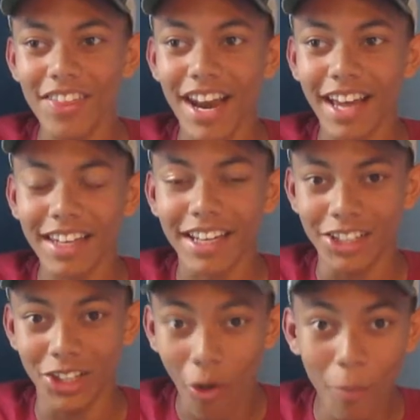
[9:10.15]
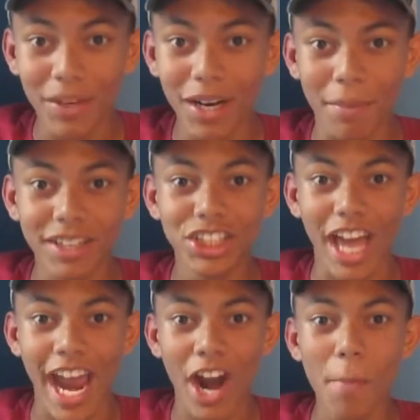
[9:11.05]
that I like gulp in a bunch
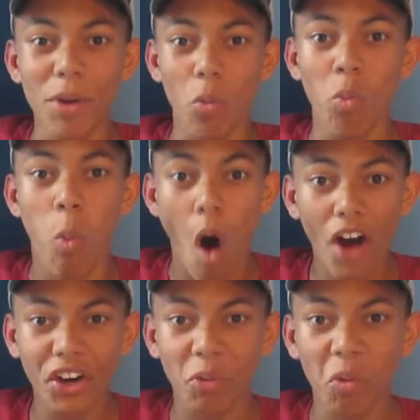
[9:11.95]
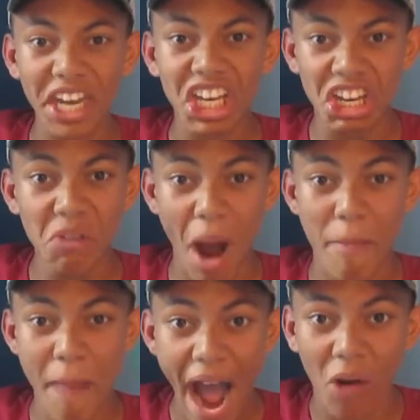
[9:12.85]
of air, but water went into
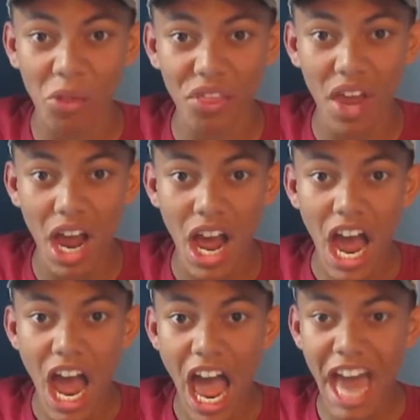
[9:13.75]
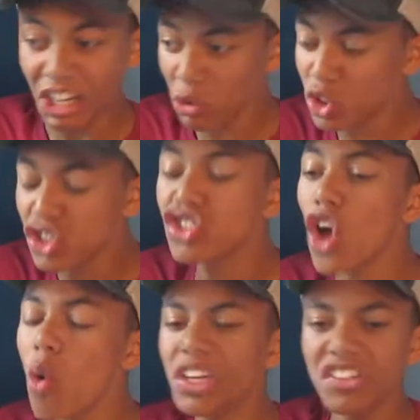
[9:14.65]
my mouth. And it was
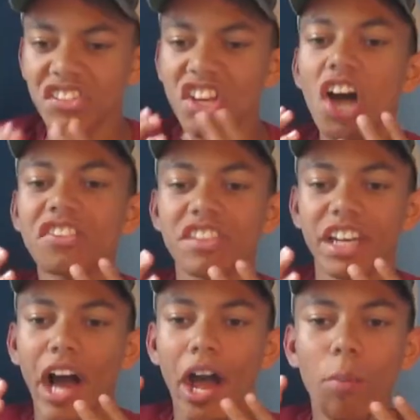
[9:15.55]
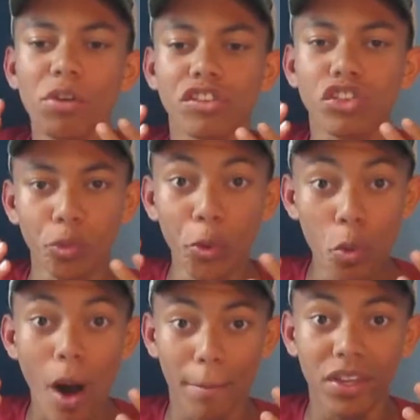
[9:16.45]
so disgusting. I almost
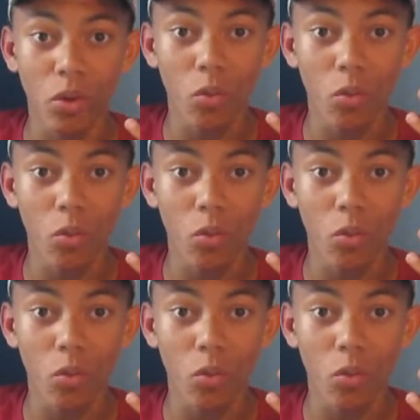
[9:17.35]
threw up in the